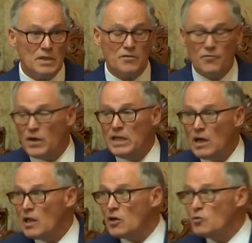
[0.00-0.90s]
It's funding
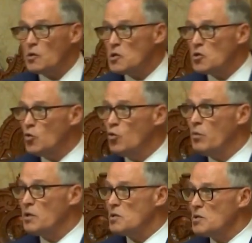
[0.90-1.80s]
electric school
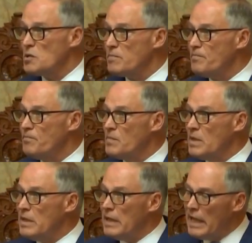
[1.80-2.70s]
buses,
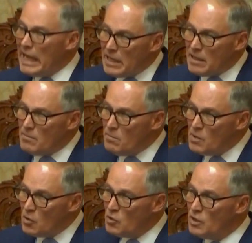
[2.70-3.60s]
8
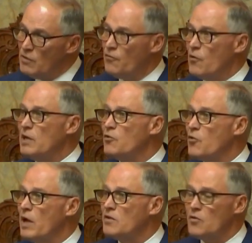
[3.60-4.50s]
million free
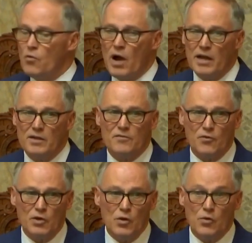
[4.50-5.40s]
transit rides
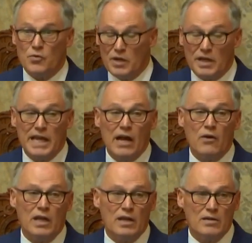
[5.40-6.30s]
for youth and
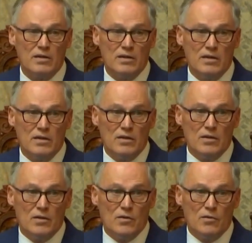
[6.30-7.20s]
counting,
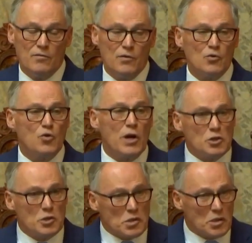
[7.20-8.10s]

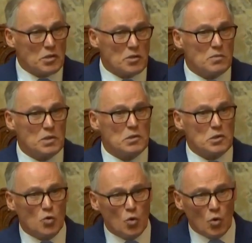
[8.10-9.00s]
filtration systems in
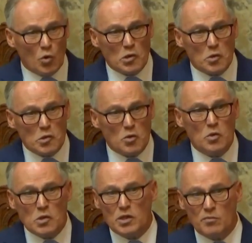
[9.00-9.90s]
schools so
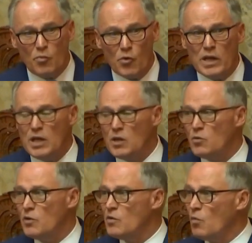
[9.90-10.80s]
students can breathe
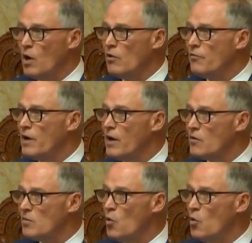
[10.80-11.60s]
when there's wildfire